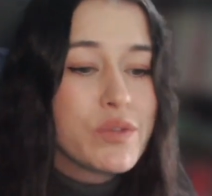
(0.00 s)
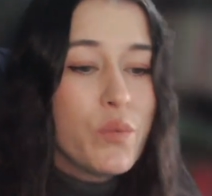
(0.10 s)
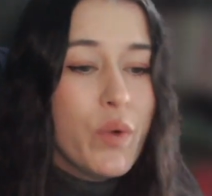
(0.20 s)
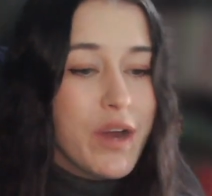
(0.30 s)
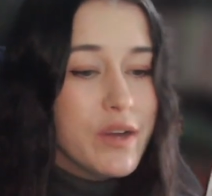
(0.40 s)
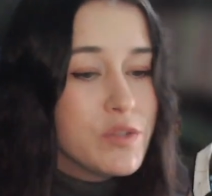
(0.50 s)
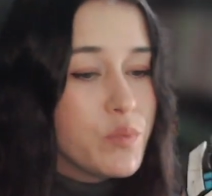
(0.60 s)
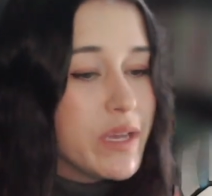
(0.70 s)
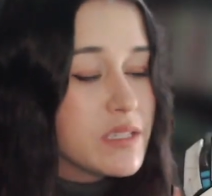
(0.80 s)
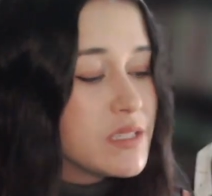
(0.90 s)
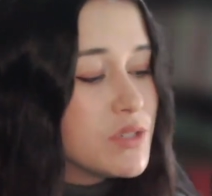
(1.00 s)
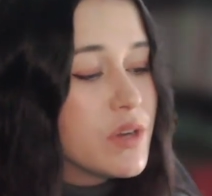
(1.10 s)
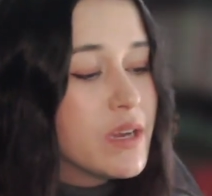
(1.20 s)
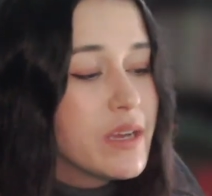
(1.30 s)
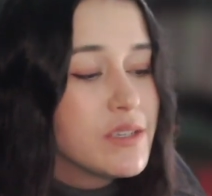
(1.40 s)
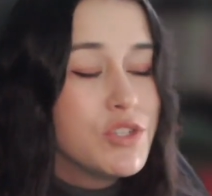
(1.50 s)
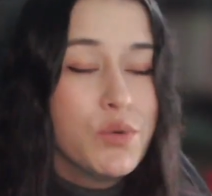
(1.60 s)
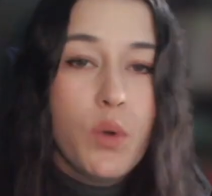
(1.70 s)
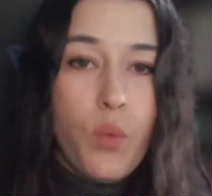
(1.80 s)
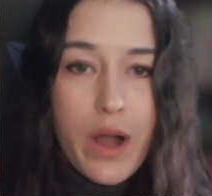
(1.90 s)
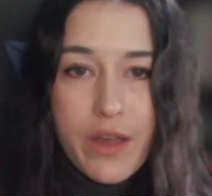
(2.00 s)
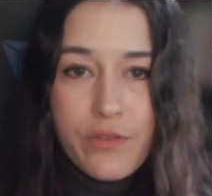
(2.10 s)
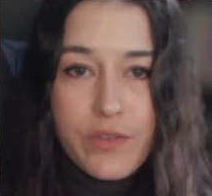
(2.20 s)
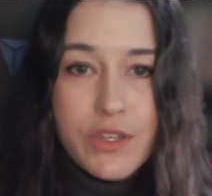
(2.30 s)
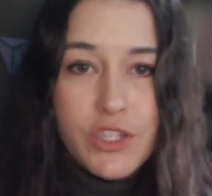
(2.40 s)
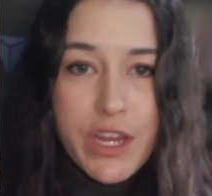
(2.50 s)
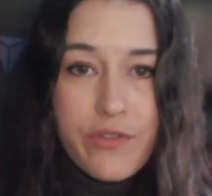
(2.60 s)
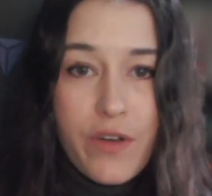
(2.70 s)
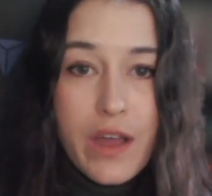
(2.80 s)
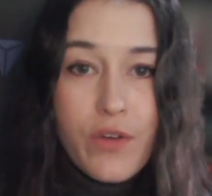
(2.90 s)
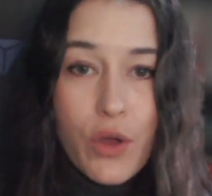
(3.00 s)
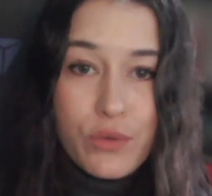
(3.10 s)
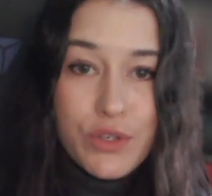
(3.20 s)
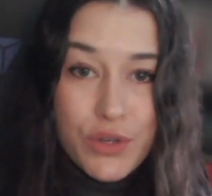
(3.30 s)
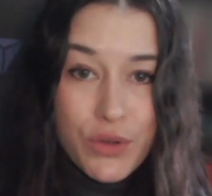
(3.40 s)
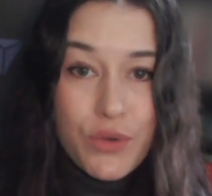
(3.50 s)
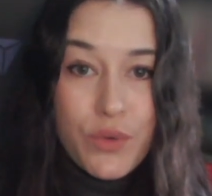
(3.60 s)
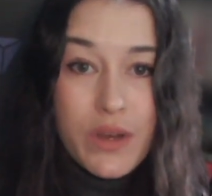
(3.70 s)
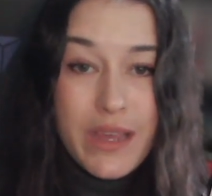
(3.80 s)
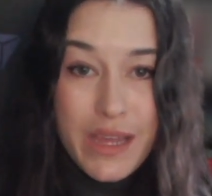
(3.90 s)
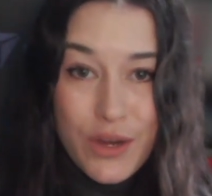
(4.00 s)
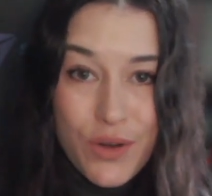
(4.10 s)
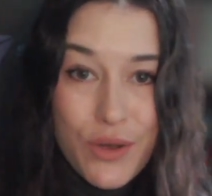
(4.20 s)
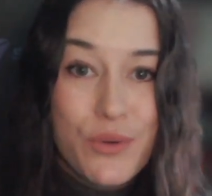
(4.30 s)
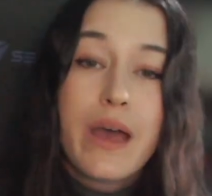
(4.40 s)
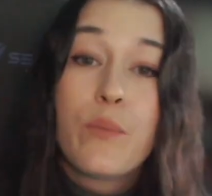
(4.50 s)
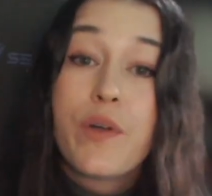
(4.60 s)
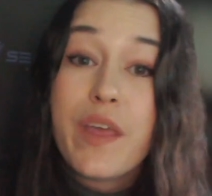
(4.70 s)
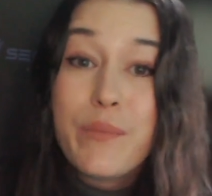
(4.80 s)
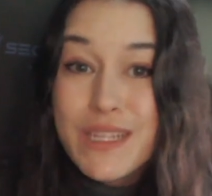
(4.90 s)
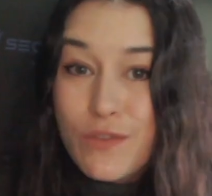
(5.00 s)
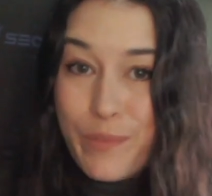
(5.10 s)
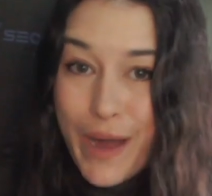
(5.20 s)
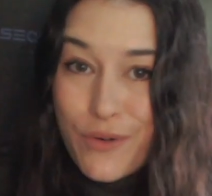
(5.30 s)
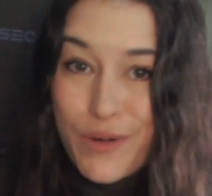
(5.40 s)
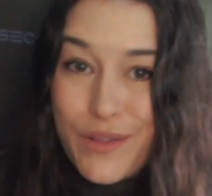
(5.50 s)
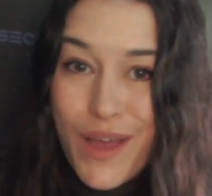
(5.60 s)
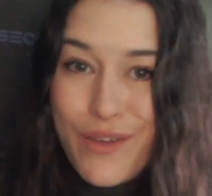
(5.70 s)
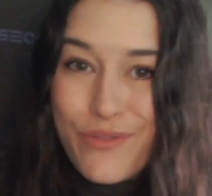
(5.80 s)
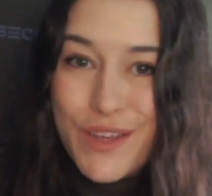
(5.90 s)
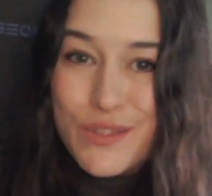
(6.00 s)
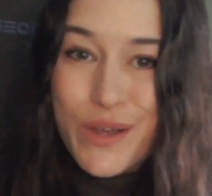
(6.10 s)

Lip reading: whereas we are still connected to a wire for the G502 Hero. And what that means for battery life is we are